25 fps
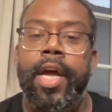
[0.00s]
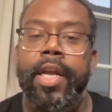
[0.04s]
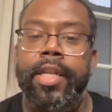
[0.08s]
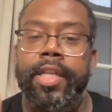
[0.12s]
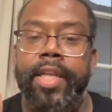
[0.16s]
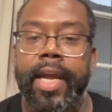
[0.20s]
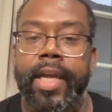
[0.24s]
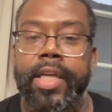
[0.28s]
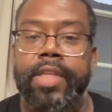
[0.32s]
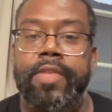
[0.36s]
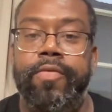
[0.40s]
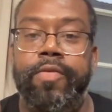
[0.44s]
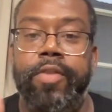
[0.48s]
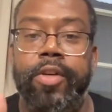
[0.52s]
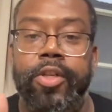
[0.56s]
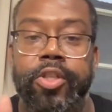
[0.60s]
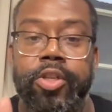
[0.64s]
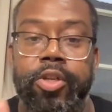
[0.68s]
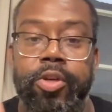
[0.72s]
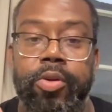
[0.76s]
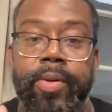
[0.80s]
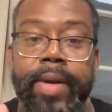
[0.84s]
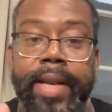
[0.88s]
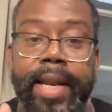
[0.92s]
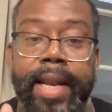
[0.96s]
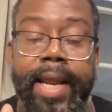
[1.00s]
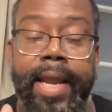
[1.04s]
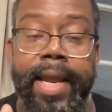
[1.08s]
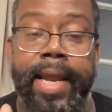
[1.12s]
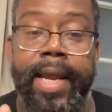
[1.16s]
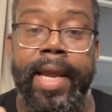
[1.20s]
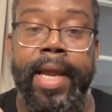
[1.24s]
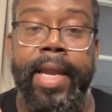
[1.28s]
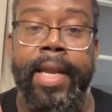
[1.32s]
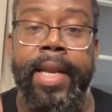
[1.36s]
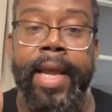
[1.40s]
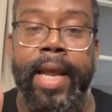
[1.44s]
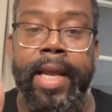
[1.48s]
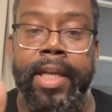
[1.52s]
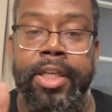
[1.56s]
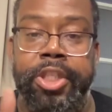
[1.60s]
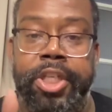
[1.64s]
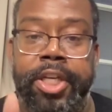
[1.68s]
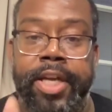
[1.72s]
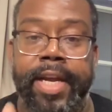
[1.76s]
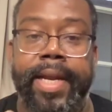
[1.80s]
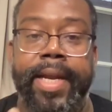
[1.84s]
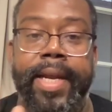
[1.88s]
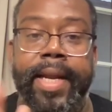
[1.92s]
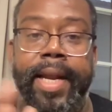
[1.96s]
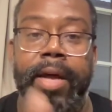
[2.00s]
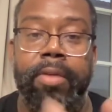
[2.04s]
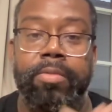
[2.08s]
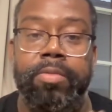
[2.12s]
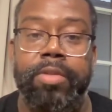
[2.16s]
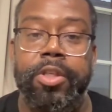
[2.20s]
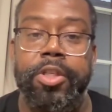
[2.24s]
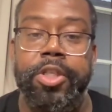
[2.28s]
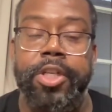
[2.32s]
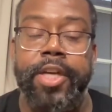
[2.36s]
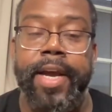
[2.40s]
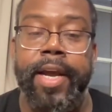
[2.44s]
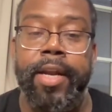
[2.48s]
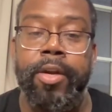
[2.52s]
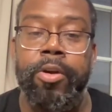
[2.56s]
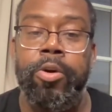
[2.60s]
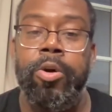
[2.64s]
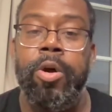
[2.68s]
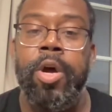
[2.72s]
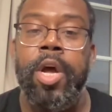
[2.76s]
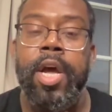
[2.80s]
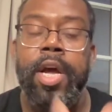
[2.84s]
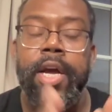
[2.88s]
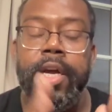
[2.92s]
Thanks for tuning in and checking out the channel.